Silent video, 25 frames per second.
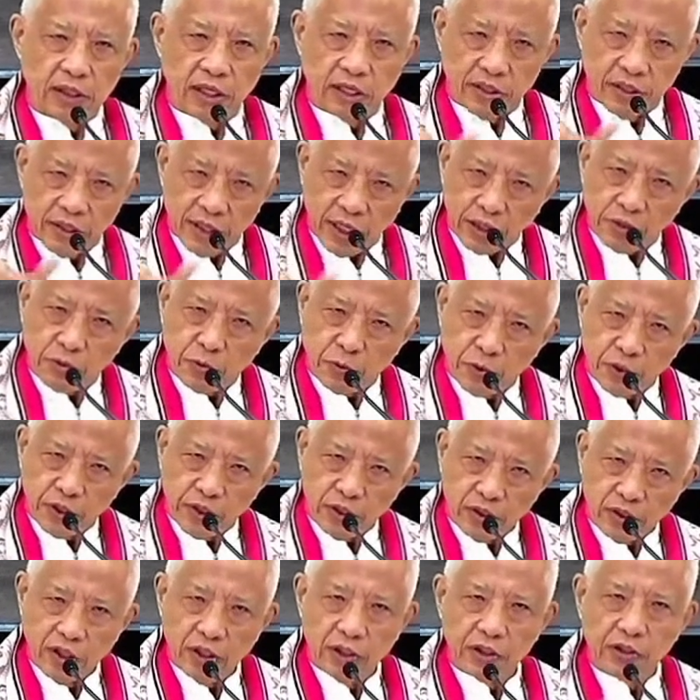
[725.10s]
a network
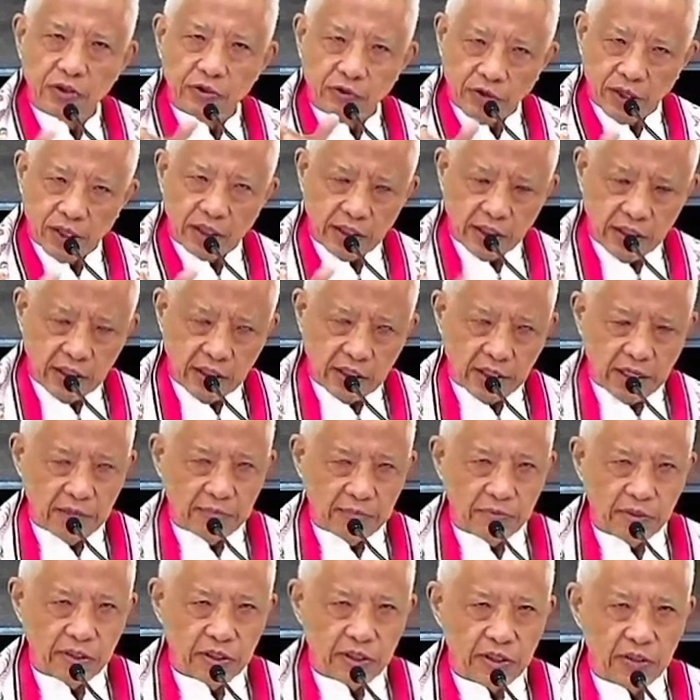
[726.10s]
through an
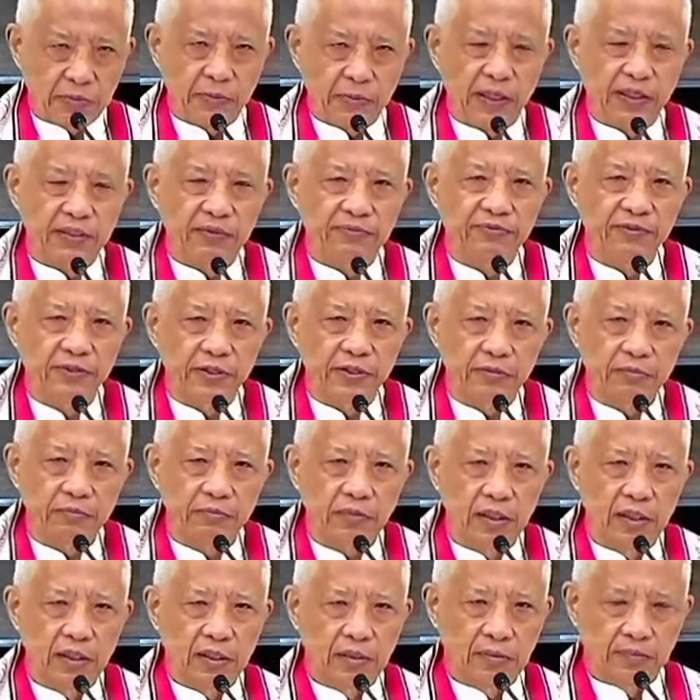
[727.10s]
e-commerce platform.
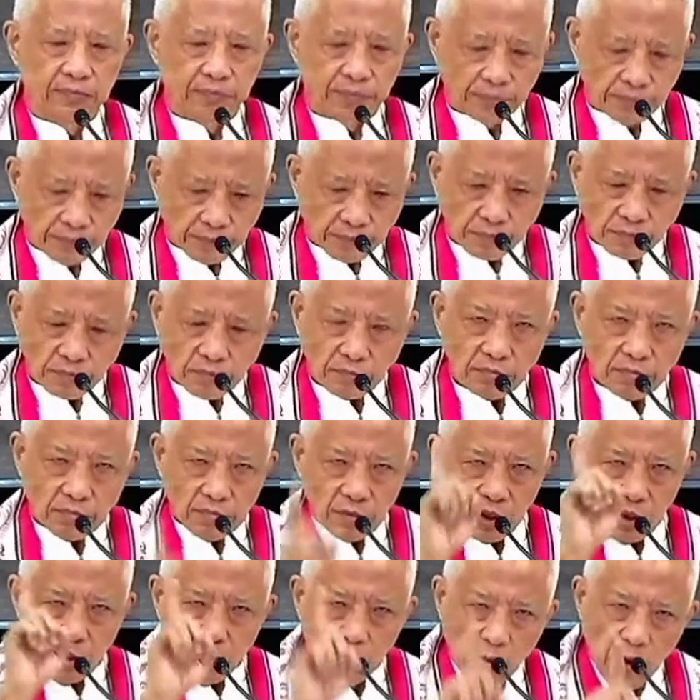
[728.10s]

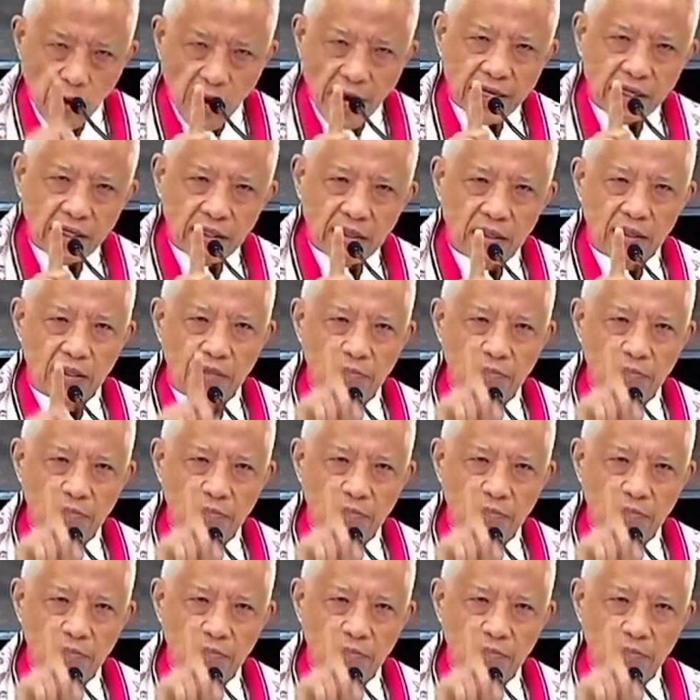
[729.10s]
1